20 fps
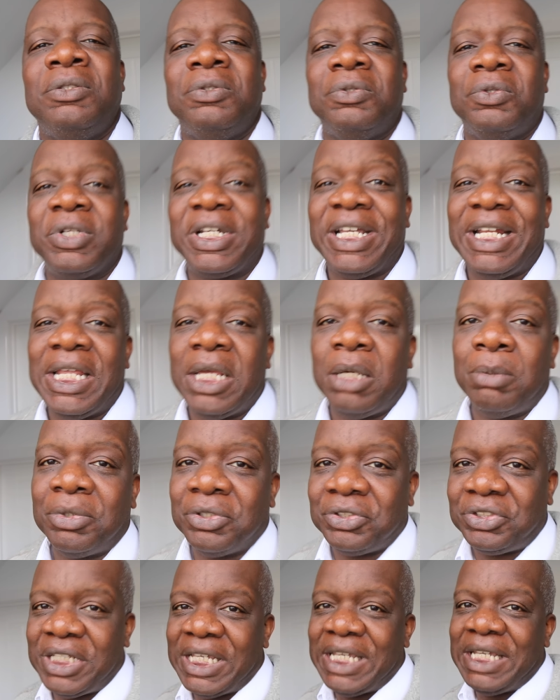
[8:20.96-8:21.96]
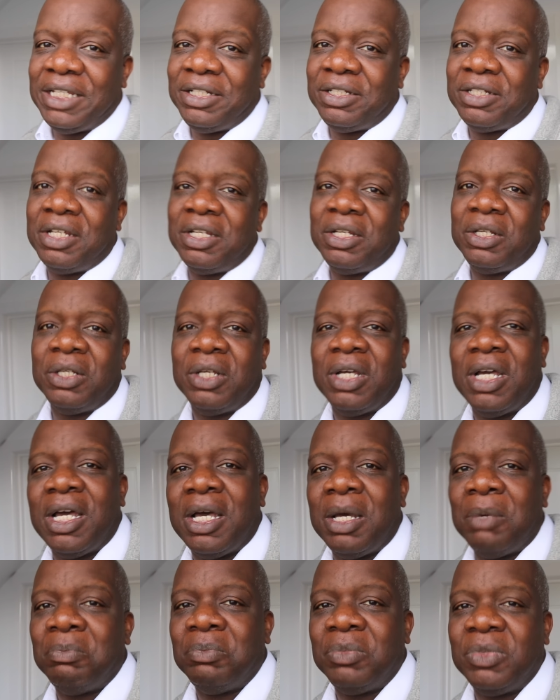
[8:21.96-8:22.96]
or get it MOT'd
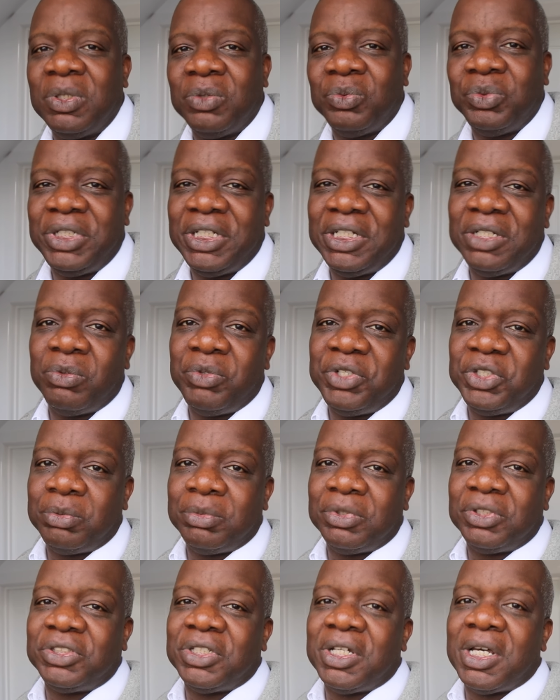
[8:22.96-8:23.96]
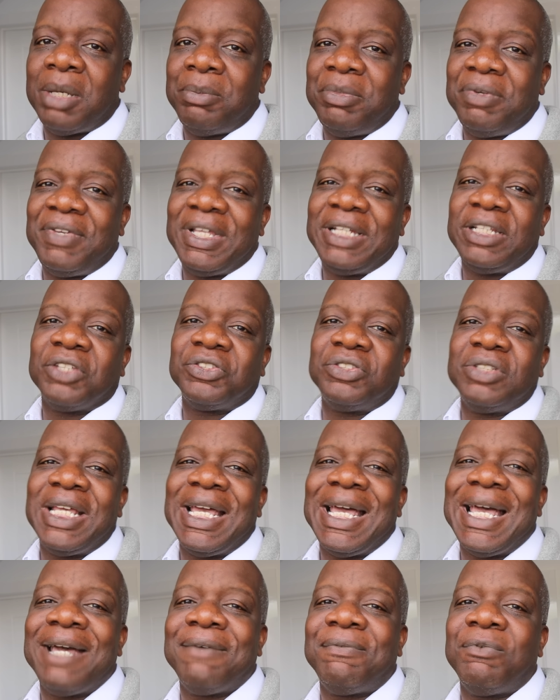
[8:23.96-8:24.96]
within a reasonable time if it doesn't
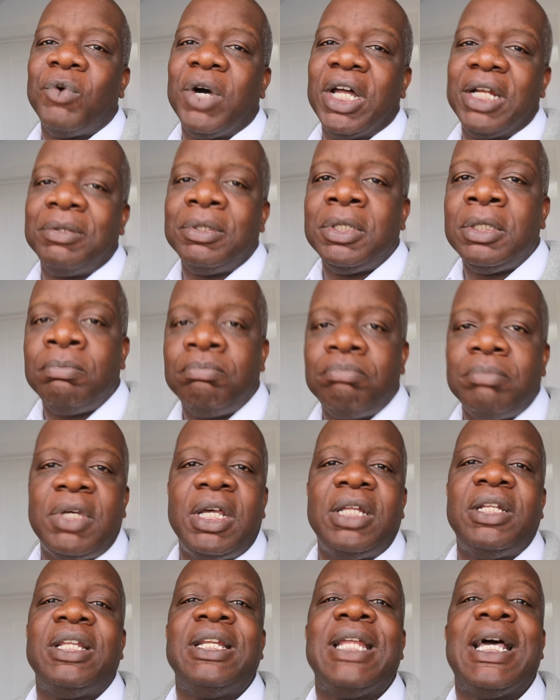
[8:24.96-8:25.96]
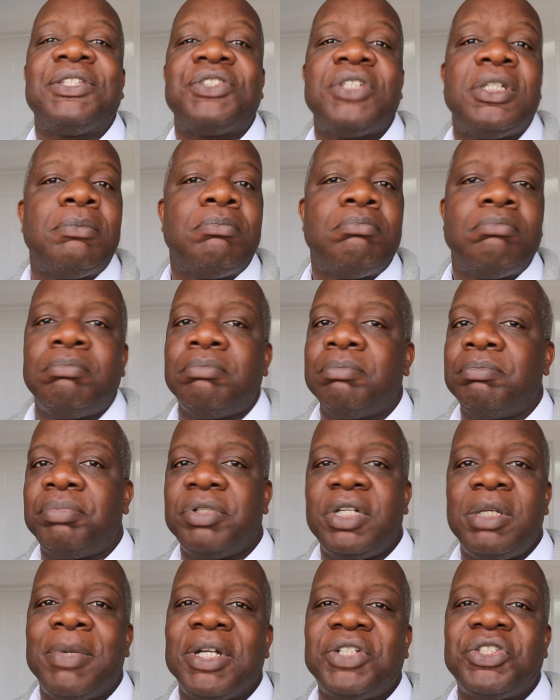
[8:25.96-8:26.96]
have one. And then that's it,
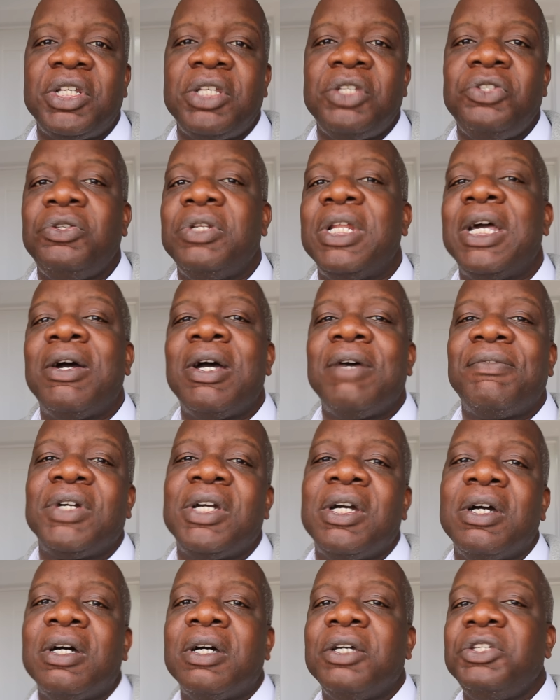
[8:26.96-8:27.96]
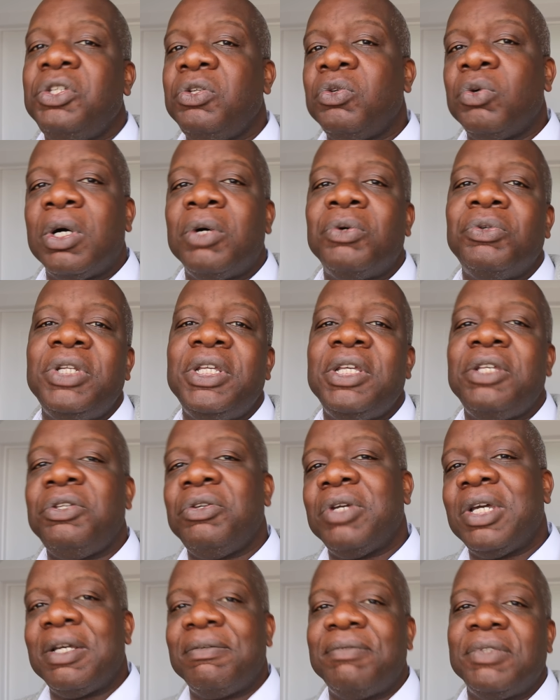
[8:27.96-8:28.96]
pretty much it. You now have a car, you own it,
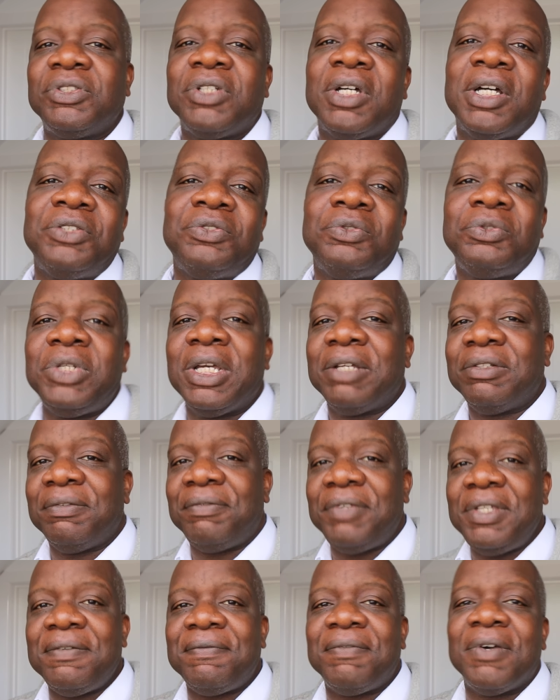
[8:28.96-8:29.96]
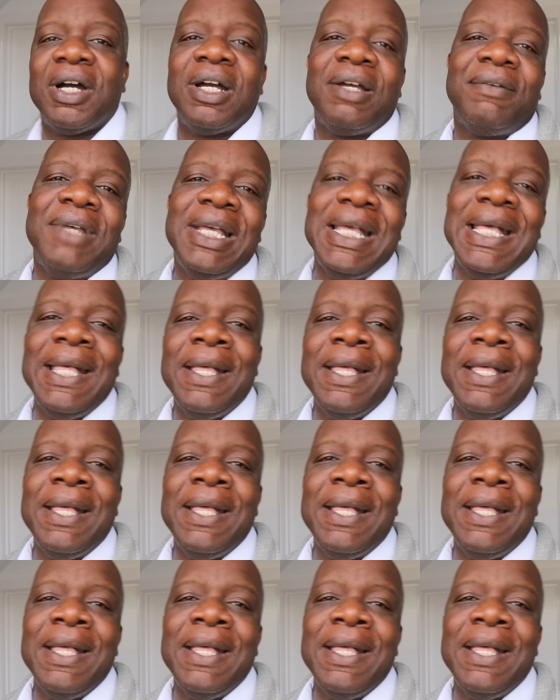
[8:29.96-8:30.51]
you have the title, you have the V5,